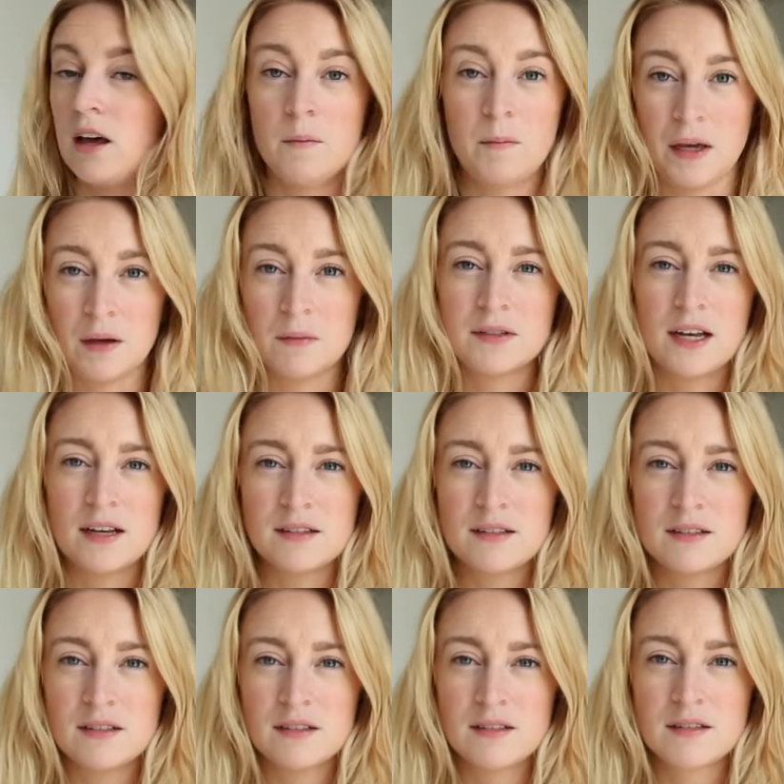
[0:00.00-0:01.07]
be
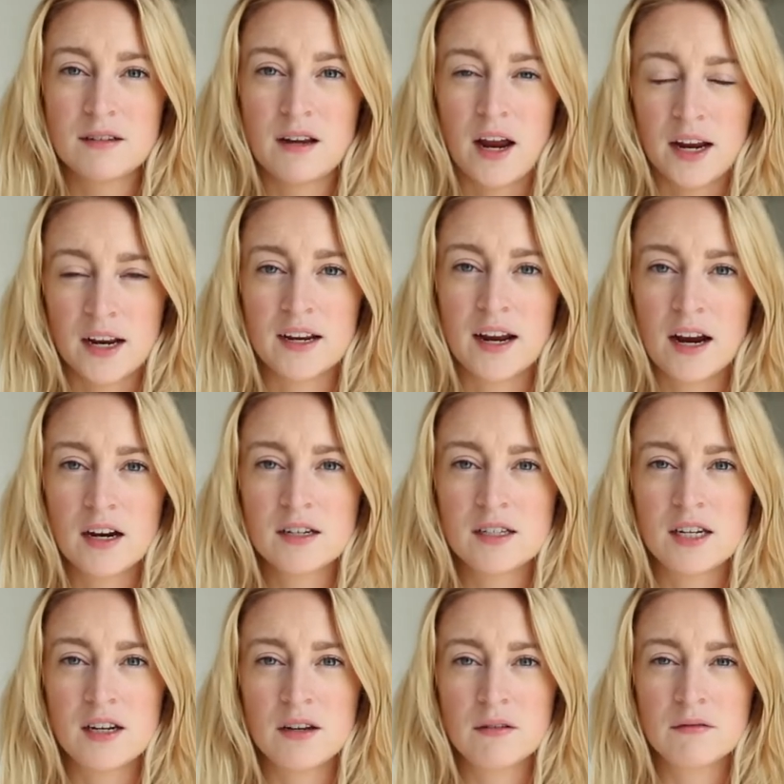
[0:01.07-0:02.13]
obsessed. I can
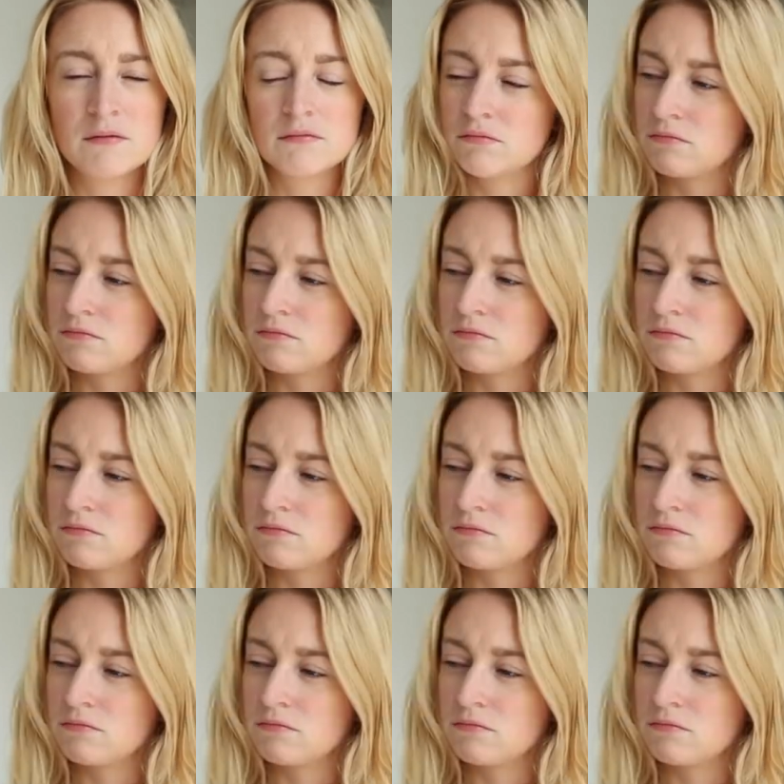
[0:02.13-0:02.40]
guarantee you.